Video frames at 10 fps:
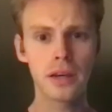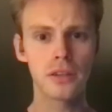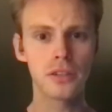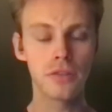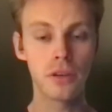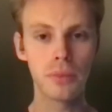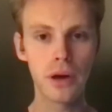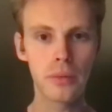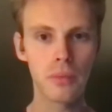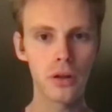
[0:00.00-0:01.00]
there's even
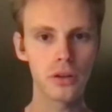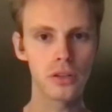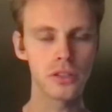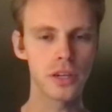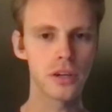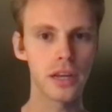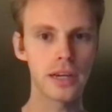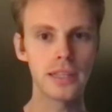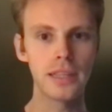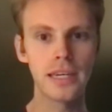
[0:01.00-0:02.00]
better models that are
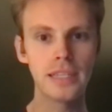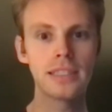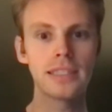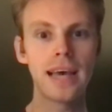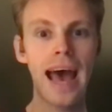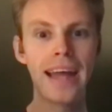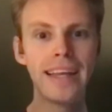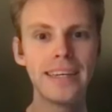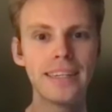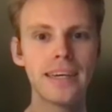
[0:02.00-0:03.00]
like less
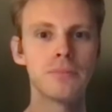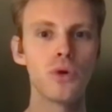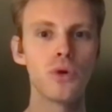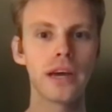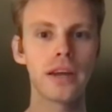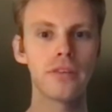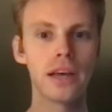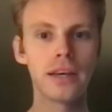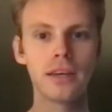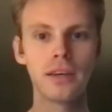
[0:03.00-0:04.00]
addy and more kind of
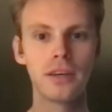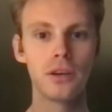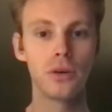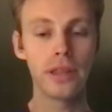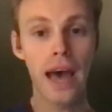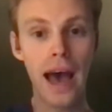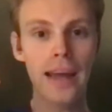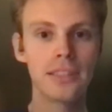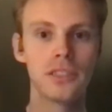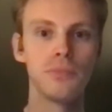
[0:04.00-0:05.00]
like, an
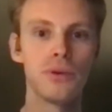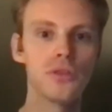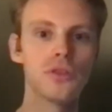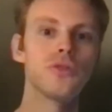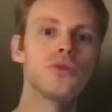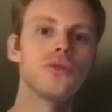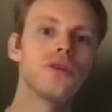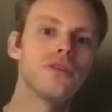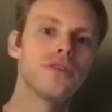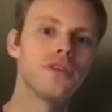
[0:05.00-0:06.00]
ad is supposed to,
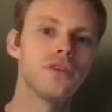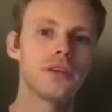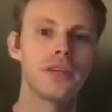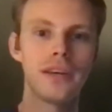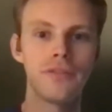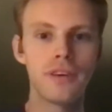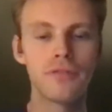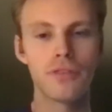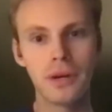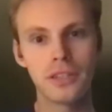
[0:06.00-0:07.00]
give
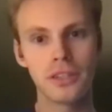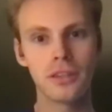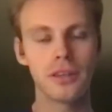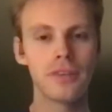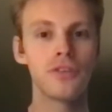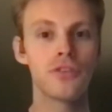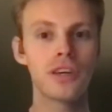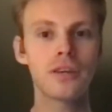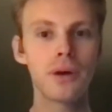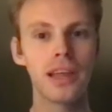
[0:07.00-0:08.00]
information. If you
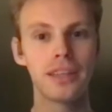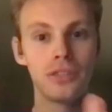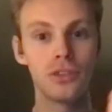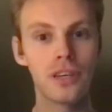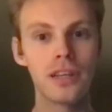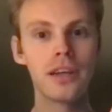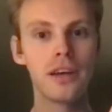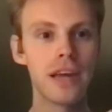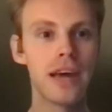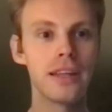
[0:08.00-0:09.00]
think about like the utility
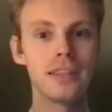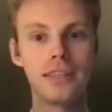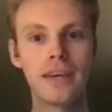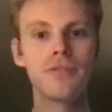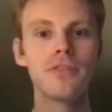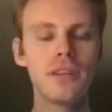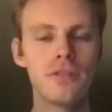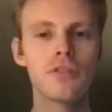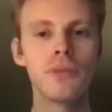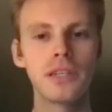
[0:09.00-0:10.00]
of an ad, give
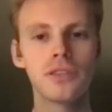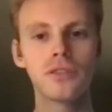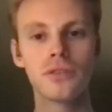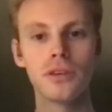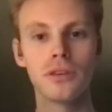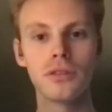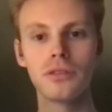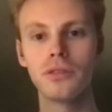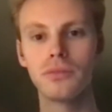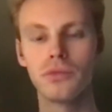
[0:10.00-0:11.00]
information to
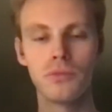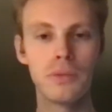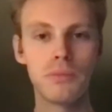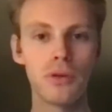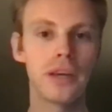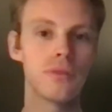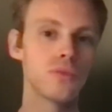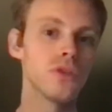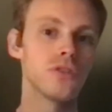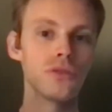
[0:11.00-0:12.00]
people that
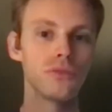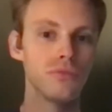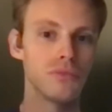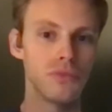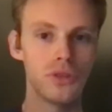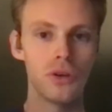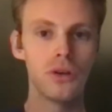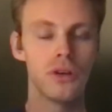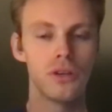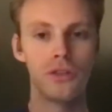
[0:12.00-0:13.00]
want to,
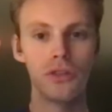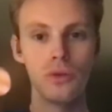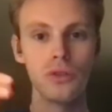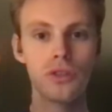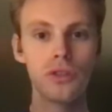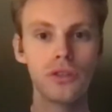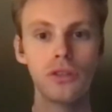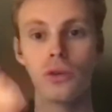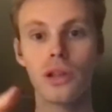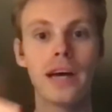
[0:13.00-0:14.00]

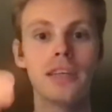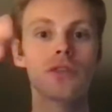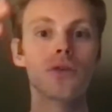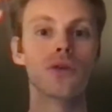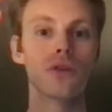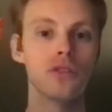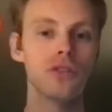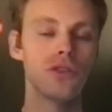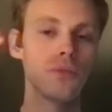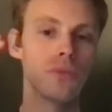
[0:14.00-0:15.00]
utilize or
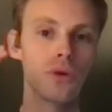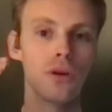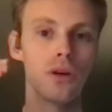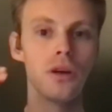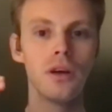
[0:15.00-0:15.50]
consume or